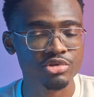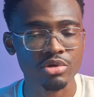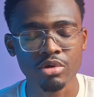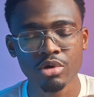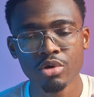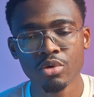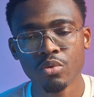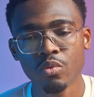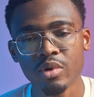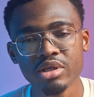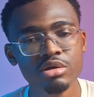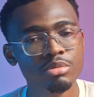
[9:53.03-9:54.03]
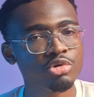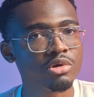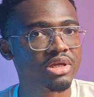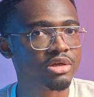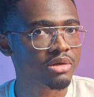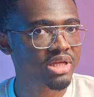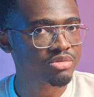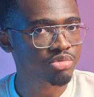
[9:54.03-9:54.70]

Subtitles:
So when you're building your next